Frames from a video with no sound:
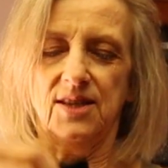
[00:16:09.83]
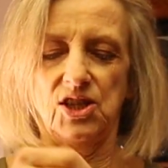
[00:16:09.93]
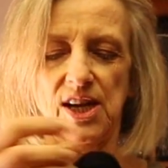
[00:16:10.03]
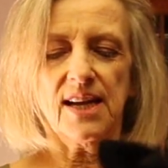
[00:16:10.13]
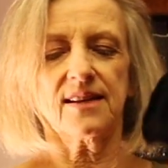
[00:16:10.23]

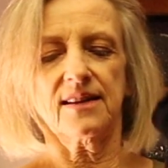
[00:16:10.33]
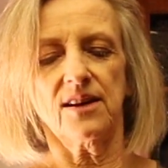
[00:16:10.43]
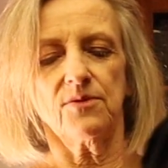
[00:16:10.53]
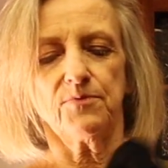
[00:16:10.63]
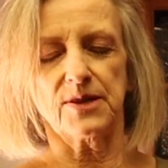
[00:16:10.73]
Shake it
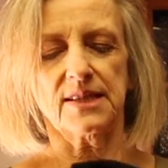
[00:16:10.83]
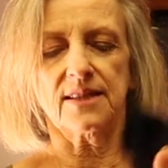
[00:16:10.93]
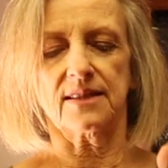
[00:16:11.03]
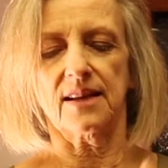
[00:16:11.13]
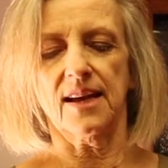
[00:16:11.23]
down,
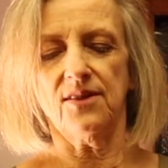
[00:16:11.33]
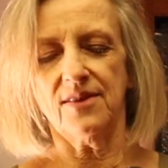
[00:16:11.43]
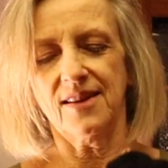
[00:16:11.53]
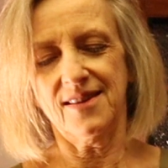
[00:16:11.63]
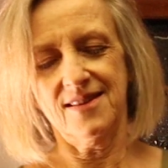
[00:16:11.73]
press it down,
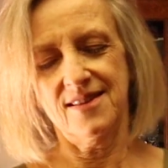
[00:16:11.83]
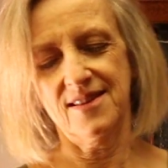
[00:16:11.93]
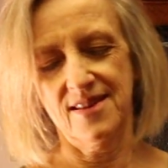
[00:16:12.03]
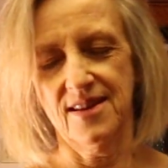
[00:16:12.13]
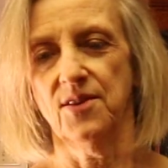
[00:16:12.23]

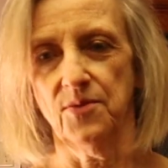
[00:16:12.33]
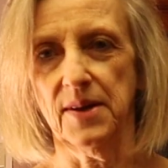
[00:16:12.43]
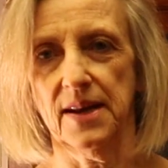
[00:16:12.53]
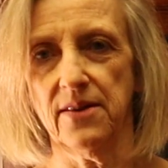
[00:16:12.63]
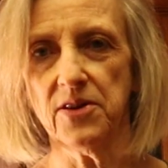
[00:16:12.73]

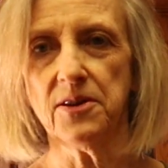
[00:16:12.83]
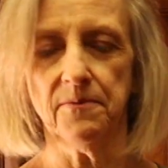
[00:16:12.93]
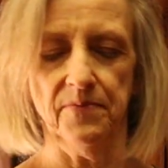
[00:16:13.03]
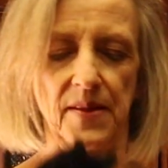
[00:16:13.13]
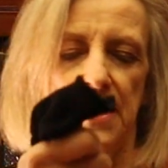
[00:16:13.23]
whatever.
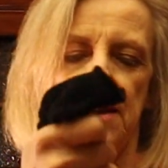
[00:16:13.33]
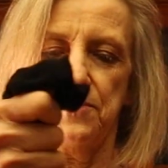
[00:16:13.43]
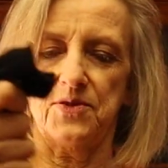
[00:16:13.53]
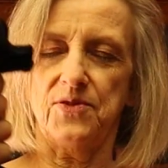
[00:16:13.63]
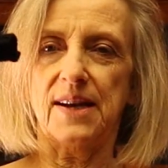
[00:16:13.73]

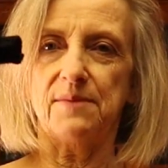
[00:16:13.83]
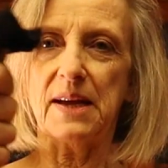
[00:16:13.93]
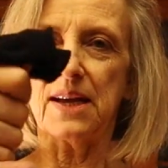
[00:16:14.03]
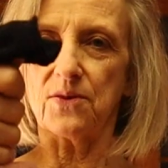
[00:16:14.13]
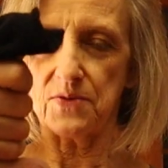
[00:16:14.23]
We're trying to
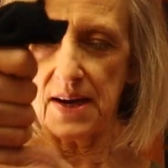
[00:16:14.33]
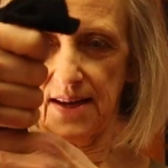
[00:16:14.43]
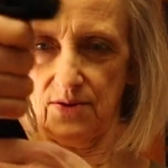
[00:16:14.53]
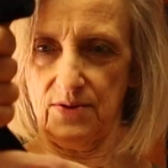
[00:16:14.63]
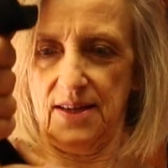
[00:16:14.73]
make it
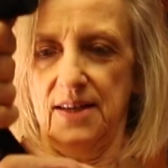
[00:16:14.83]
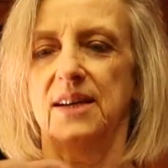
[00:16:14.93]
round.